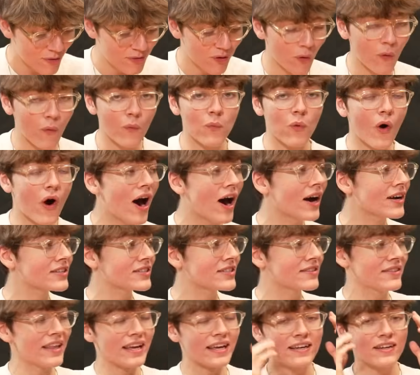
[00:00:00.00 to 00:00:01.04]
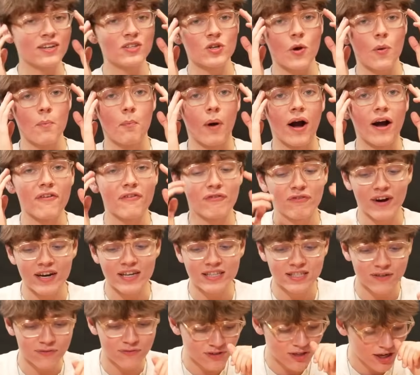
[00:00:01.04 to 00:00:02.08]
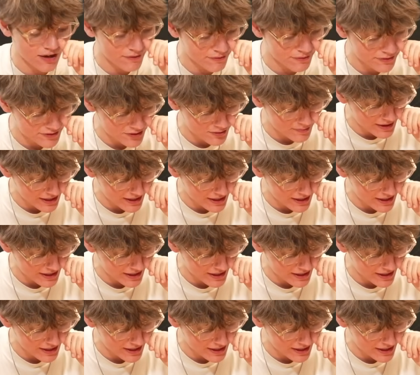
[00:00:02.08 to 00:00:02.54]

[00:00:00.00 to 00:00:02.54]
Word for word: for worst things my friends have done to